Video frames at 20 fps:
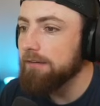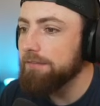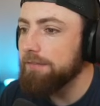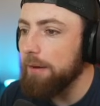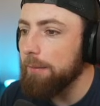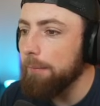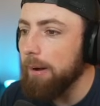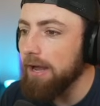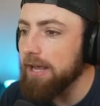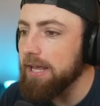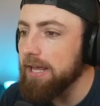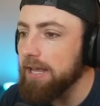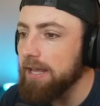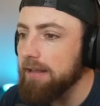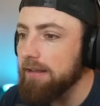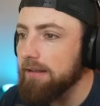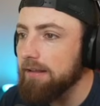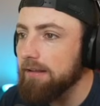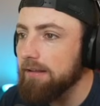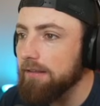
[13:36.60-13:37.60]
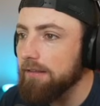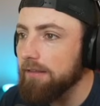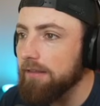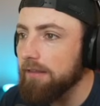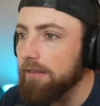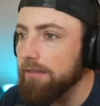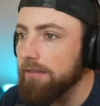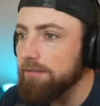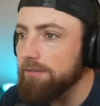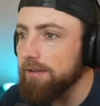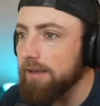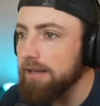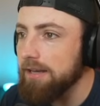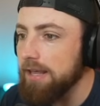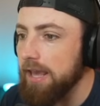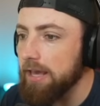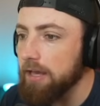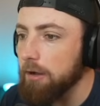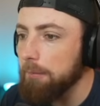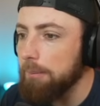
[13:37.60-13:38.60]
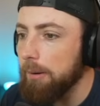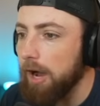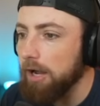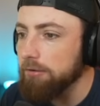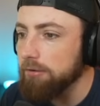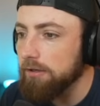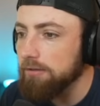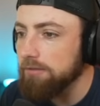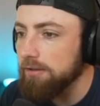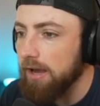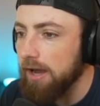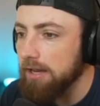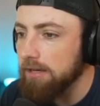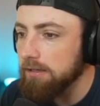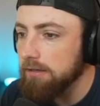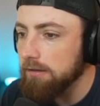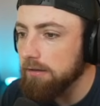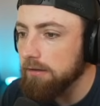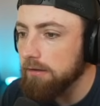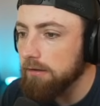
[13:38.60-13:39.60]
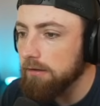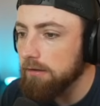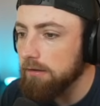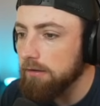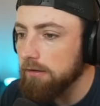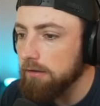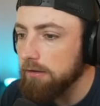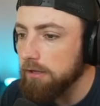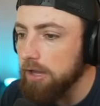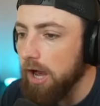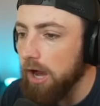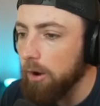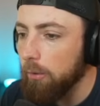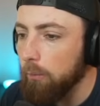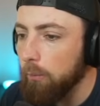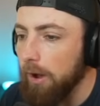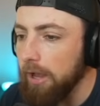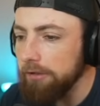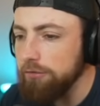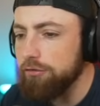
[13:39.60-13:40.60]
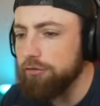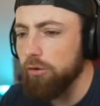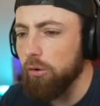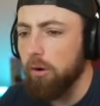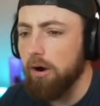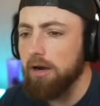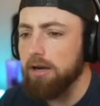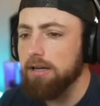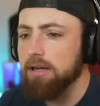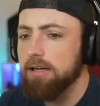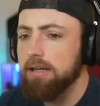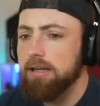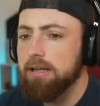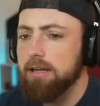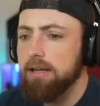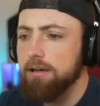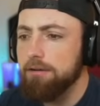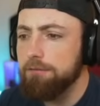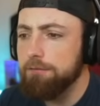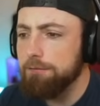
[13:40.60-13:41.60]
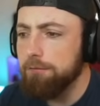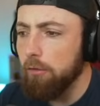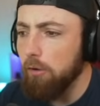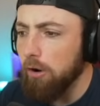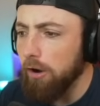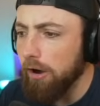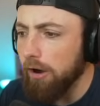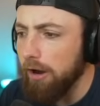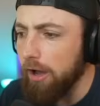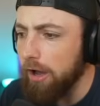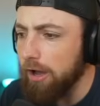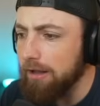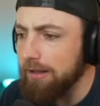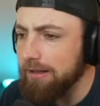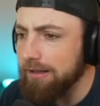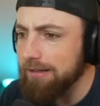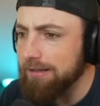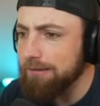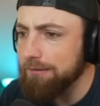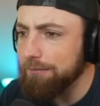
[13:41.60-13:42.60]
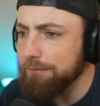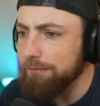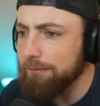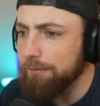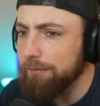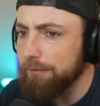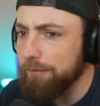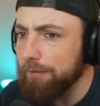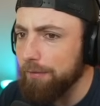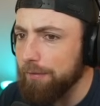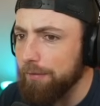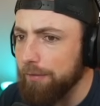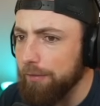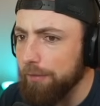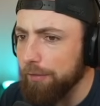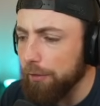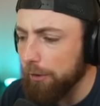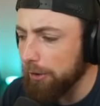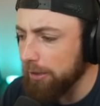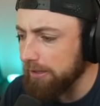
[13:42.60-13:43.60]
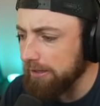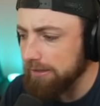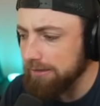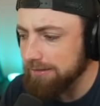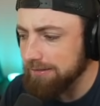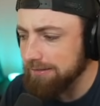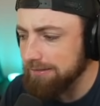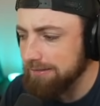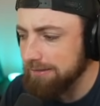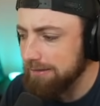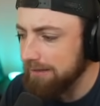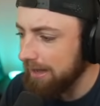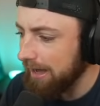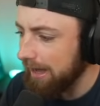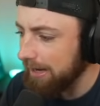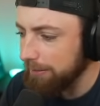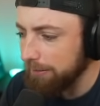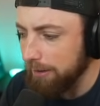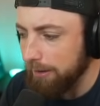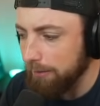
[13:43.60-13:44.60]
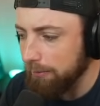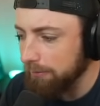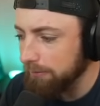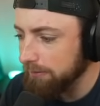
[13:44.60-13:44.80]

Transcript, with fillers: That might hit the San Diego Padre sign. No, way short. 430. I don't know.